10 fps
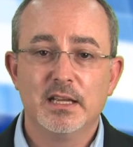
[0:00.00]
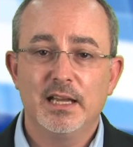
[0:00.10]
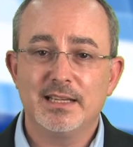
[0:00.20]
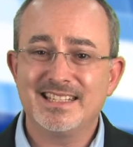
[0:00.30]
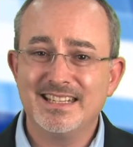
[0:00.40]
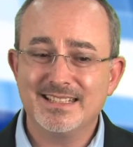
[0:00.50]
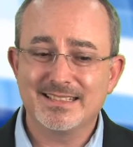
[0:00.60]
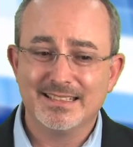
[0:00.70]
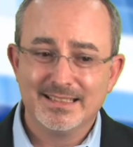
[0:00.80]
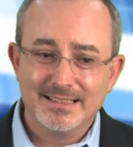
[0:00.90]
as
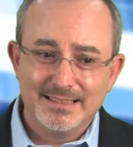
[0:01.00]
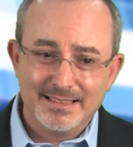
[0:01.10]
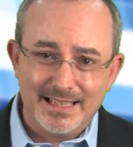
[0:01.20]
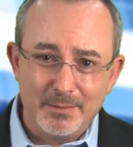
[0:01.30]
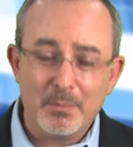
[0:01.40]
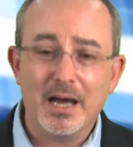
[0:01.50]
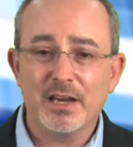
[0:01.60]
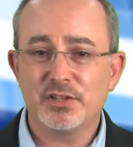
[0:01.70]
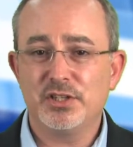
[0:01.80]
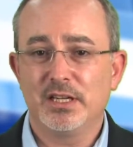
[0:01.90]
he's
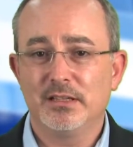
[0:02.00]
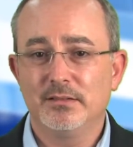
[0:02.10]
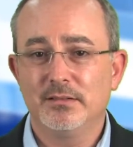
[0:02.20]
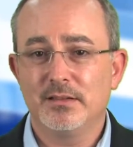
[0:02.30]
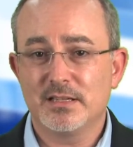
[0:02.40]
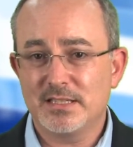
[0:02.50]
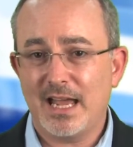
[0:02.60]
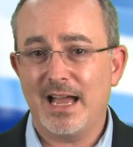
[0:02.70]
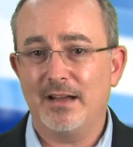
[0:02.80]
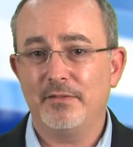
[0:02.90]
admonishing the
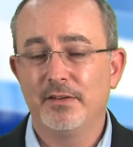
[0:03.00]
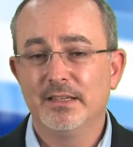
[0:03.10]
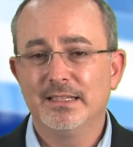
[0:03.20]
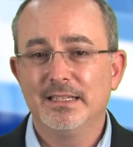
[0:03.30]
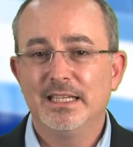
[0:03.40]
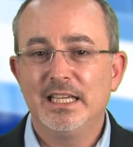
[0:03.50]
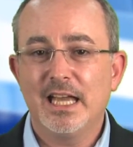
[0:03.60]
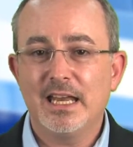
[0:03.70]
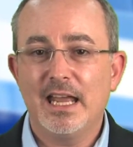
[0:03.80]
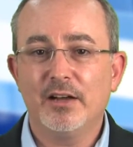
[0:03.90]
staff. He
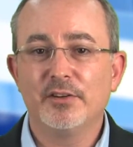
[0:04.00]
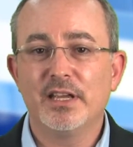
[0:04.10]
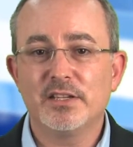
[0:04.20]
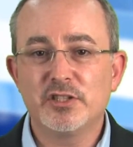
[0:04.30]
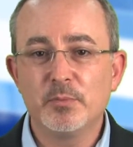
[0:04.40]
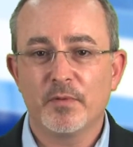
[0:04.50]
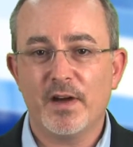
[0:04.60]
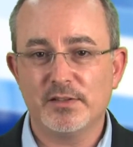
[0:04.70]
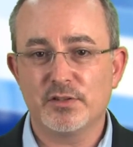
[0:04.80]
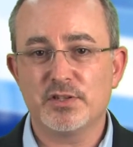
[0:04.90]
had held a
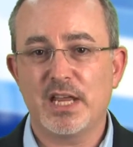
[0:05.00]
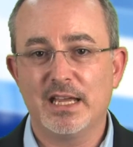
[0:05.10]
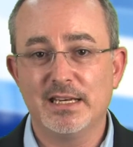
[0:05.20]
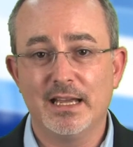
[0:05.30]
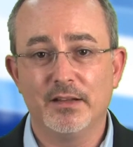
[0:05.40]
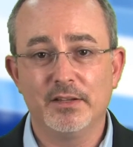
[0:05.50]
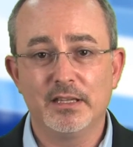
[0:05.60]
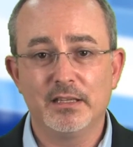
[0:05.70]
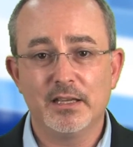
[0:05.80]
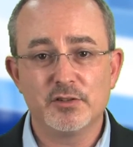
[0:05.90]
supervisor stand down,
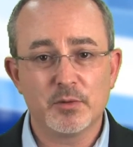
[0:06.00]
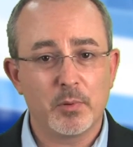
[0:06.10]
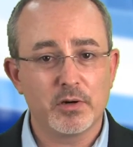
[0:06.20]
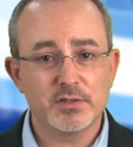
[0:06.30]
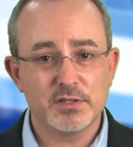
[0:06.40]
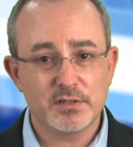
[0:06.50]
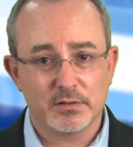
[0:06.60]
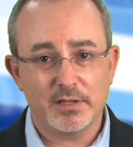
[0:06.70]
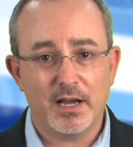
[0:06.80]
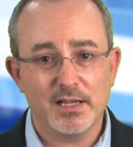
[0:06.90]
the injured person still
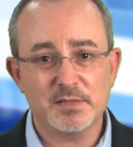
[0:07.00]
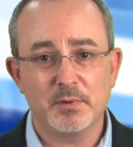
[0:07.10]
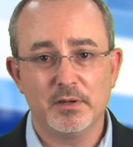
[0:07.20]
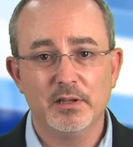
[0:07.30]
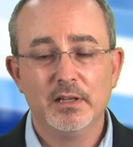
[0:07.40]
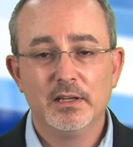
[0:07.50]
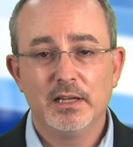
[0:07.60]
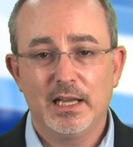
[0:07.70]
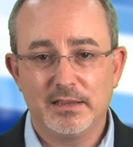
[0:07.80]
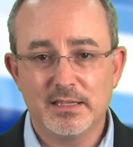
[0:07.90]
in the hospital
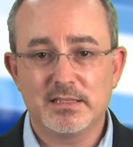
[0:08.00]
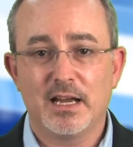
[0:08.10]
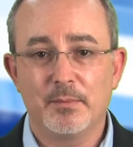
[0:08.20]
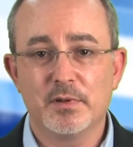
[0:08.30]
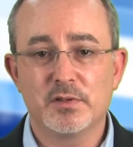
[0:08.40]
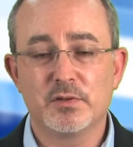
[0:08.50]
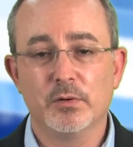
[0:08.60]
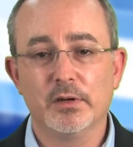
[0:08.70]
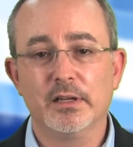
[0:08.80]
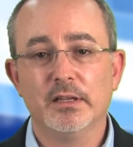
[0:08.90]
at this time of the
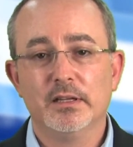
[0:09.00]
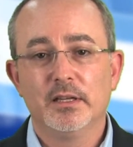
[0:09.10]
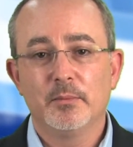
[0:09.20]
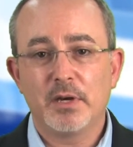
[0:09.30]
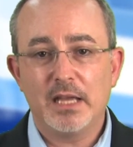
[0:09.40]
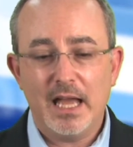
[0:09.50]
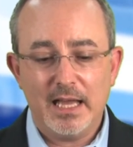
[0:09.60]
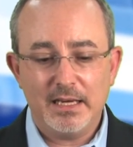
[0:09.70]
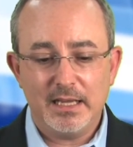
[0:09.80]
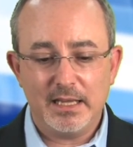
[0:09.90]
story, but he
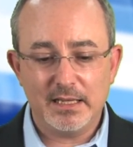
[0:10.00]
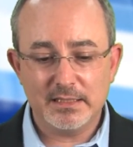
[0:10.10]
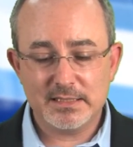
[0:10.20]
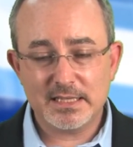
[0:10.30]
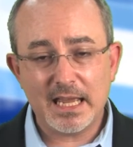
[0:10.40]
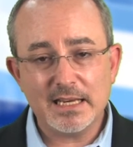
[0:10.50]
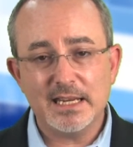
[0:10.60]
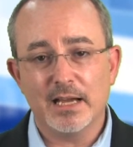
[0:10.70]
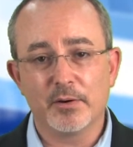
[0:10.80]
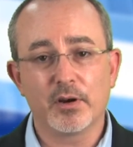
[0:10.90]
had a stand
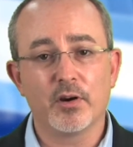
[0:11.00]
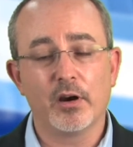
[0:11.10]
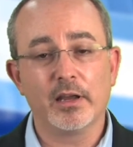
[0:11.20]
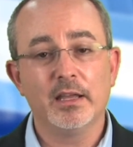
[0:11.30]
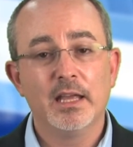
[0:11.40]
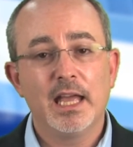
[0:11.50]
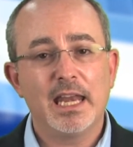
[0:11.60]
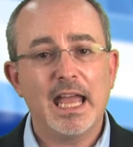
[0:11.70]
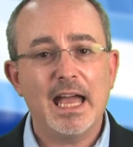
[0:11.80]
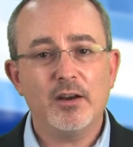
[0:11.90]
down occurring,
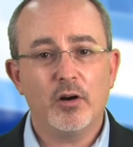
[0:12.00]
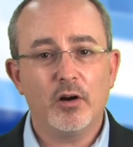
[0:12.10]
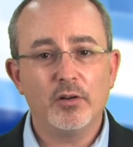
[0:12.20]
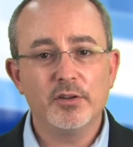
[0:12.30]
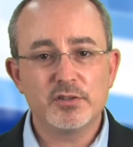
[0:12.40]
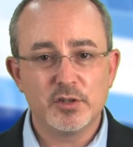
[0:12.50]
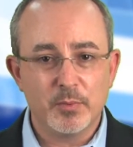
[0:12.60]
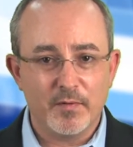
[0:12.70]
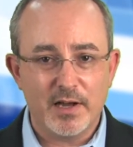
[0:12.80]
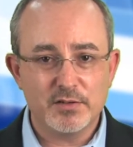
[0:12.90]
and he had all the
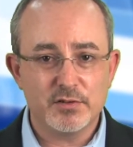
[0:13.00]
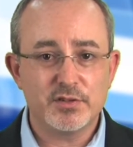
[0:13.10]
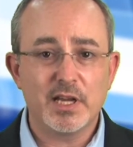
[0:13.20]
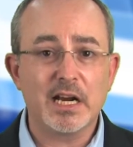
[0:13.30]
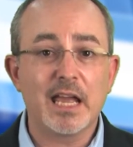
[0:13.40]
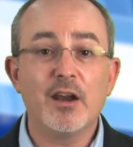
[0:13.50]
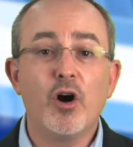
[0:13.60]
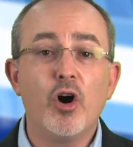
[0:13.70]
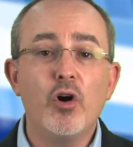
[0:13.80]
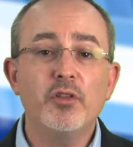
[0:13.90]
supervisors there and
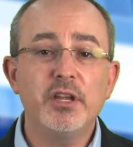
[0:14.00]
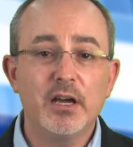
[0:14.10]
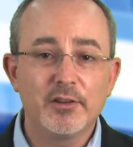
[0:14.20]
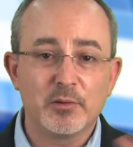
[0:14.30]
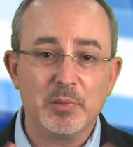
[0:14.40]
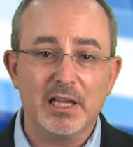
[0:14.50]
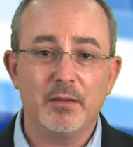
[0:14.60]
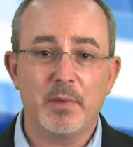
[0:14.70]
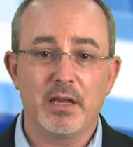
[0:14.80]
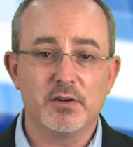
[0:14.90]
all the other
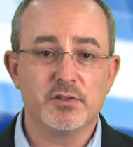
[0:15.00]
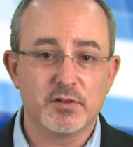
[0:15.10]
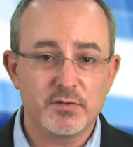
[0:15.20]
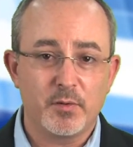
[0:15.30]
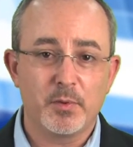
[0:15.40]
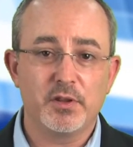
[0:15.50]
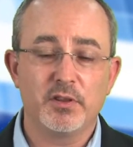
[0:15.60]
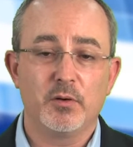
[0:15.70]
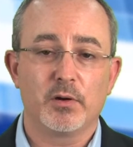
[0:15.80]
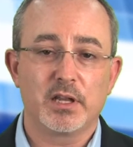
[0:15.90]
plant managers from within
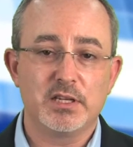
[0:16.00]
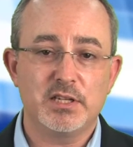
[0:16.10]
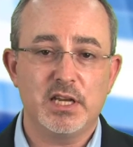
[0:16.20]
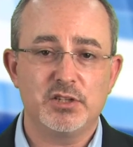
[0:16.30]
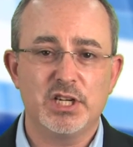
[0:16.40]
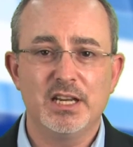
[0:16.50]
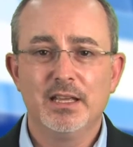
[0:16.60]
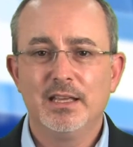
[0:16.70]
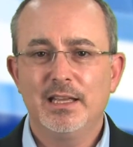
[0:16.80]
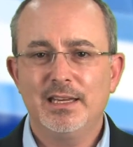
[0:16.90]
the organization.
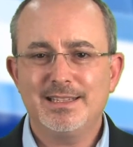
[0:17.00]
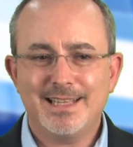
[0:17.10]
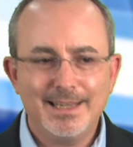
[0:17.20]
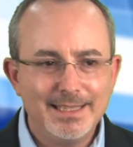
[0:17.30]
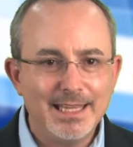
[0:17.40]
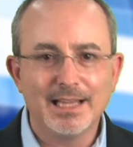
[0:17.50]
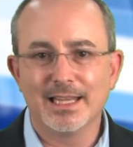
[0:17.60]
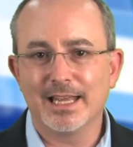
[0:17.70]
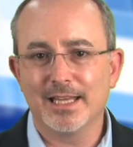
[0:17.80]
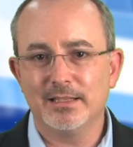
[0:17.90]
And he's kind of
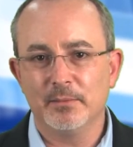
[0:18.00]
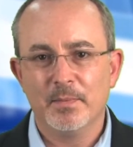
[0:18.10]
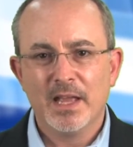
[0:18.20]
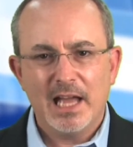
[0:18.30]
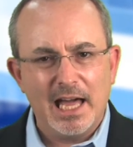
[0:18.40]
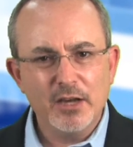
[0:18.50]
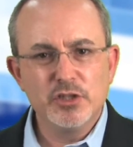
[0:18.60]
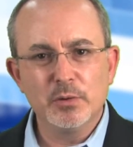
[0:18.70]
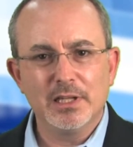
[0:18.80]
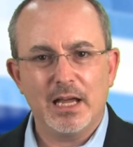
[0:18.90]
yelling at them, how did
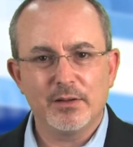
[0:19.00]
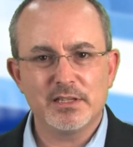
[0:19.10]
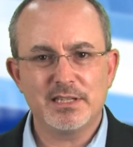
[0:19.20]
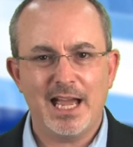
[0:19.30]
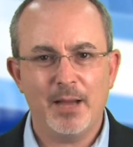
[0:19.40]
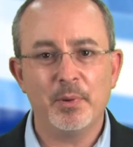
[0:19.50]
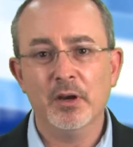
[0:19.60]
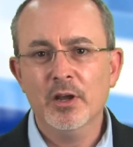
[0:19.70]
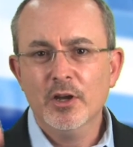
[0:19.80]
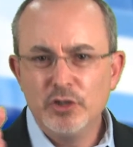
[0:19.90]
you allow this to
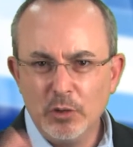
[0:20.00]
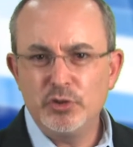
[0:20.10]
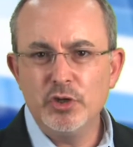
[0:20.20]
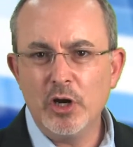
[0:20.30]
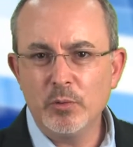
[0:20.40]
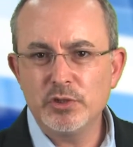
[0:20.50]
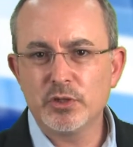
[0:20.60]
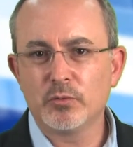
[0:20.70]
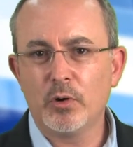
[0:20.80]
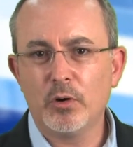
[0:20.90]
happen? Don't you know what
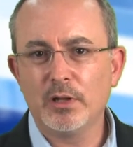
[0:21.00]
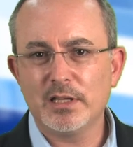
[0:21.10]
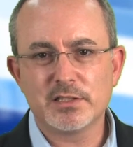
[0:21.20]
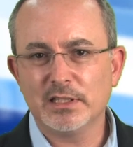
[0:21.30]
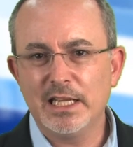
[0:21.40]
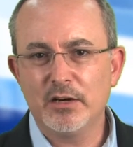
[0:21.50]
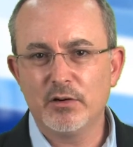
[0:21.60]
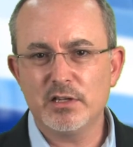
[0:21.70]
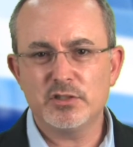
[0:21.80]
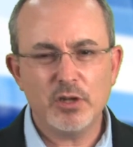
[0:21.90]
your role as a leader
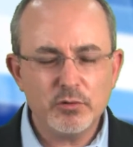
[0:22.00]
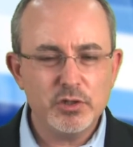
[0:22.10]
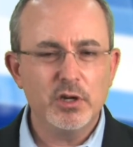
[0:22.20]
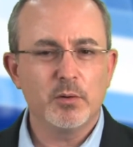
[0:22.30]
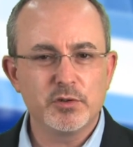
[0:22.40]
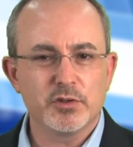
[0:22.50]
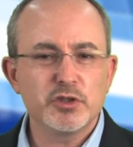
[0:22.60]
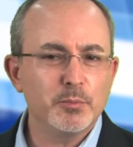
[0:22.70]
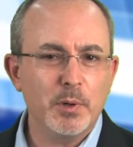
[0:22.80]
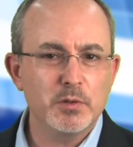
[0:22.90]
is? Don't you know what you're
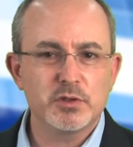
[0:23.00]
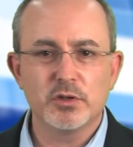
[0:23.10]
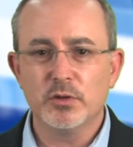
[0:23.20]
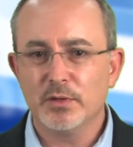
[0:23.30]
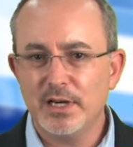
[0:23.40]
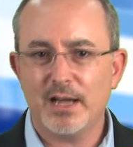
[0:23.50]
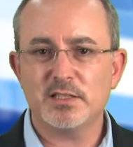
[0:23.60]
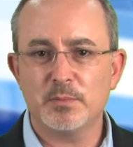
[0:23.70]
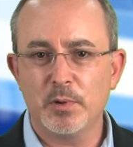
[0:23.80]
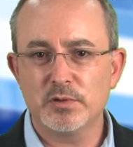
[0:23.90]
supposed to do and not
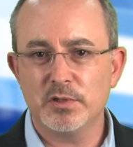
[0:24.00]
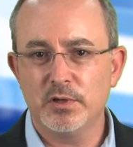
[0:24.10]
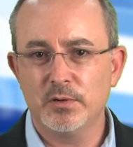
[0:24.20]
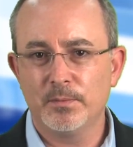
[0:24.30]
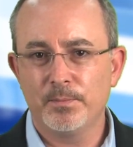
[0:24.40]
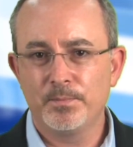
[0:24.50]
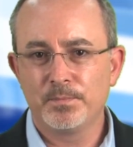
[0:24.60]
supposed to do?